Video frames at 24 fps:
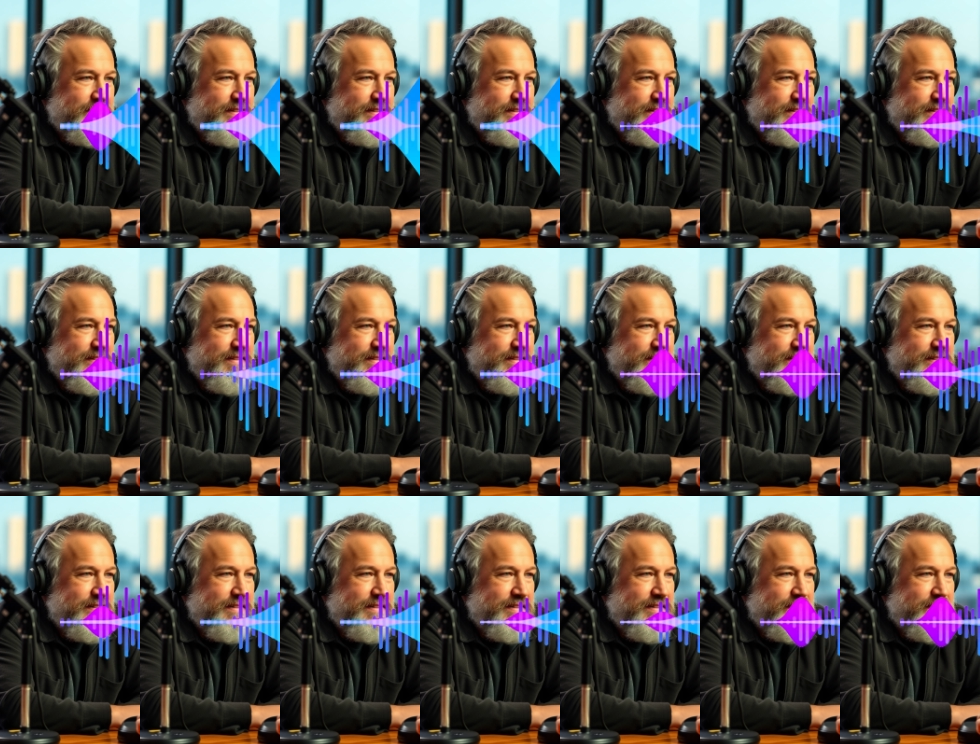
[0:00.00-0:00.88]
He talks
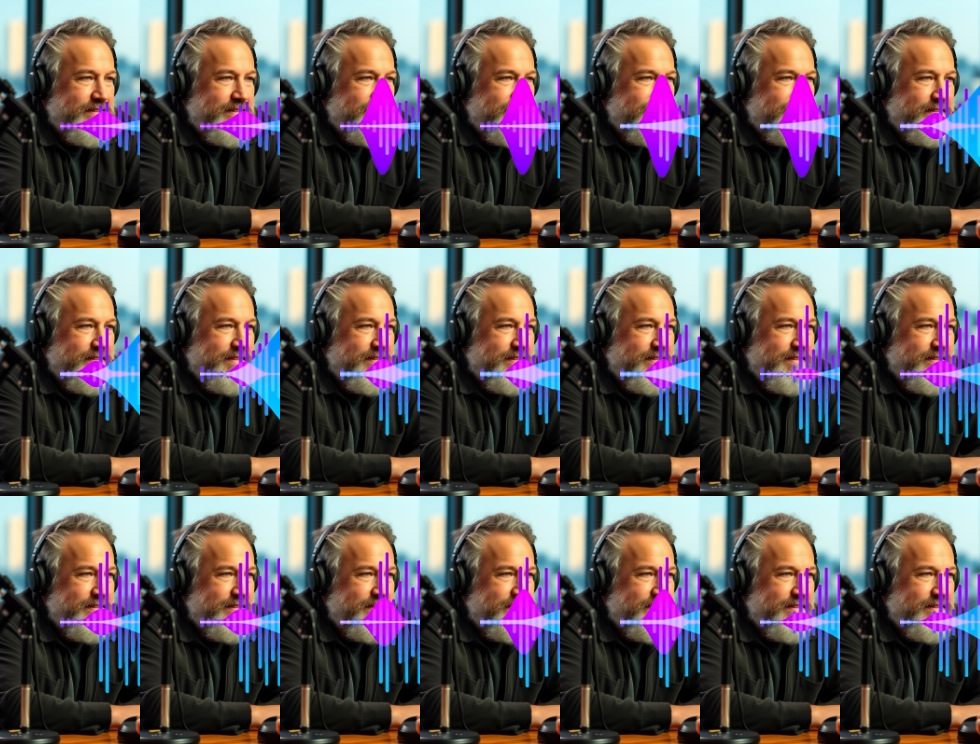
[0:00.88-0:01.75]
about,
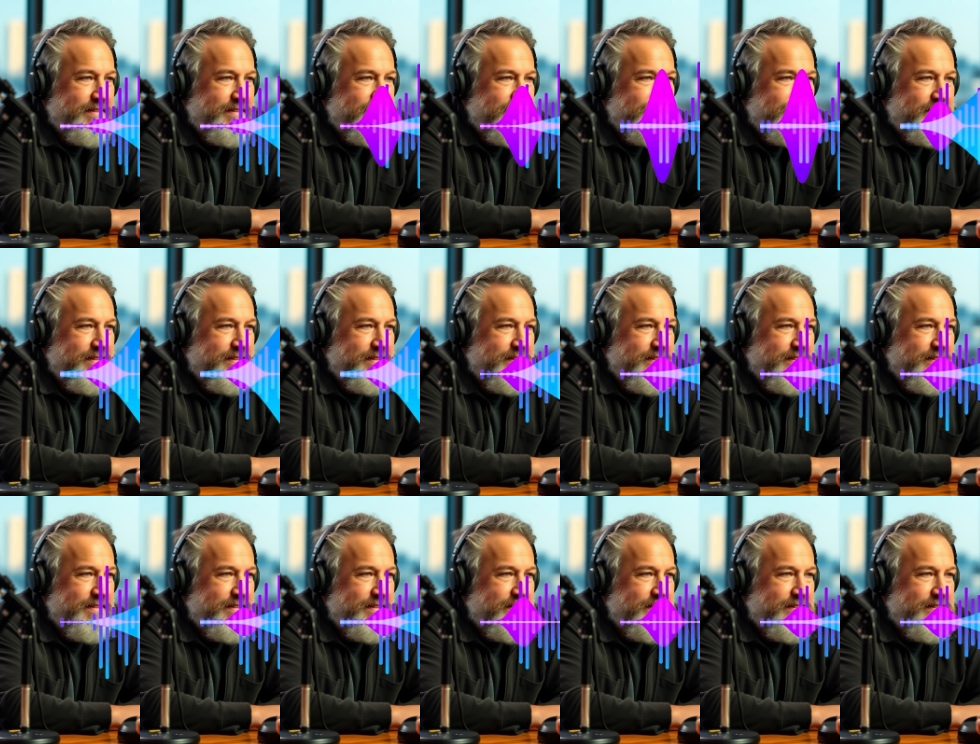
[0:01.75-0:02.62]
starting out
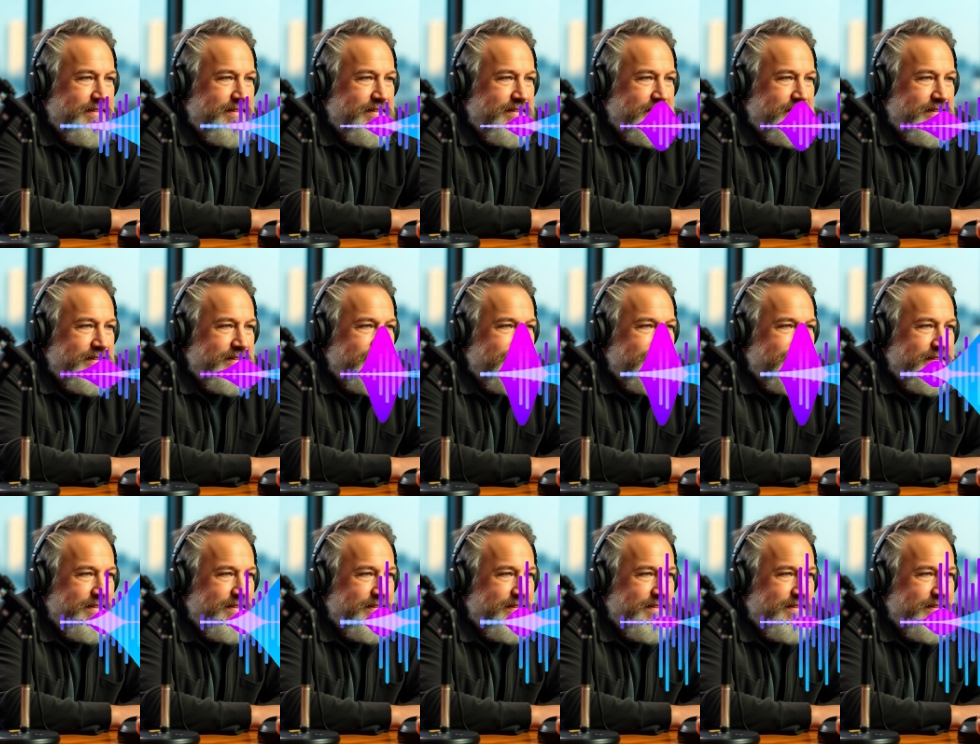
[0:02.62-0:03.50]
training with
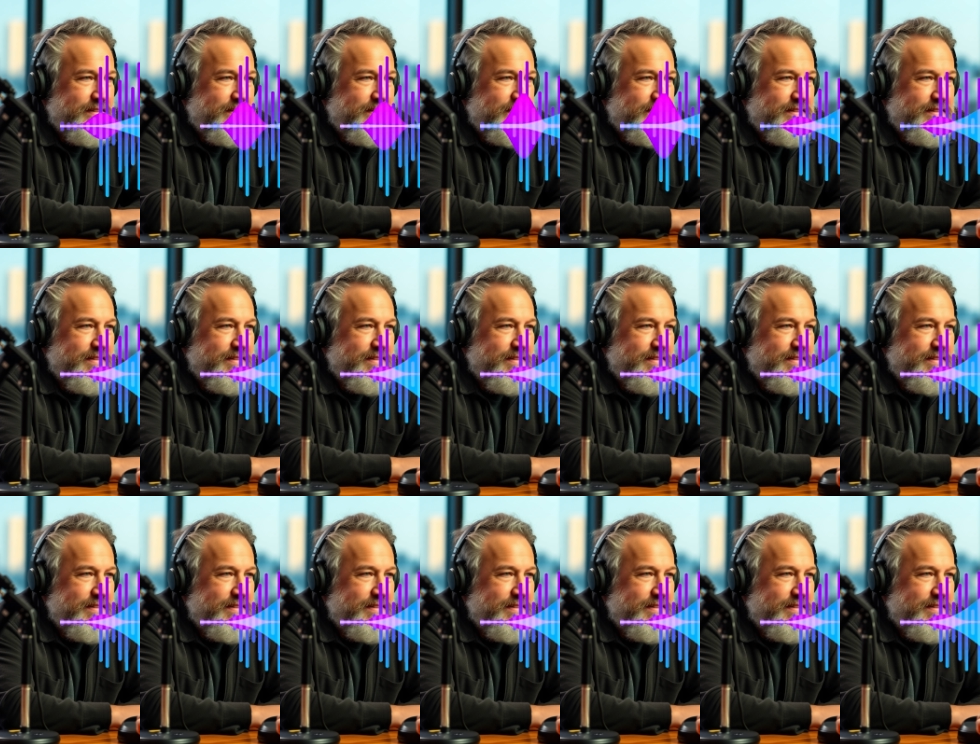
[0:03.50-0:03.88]
John Machado.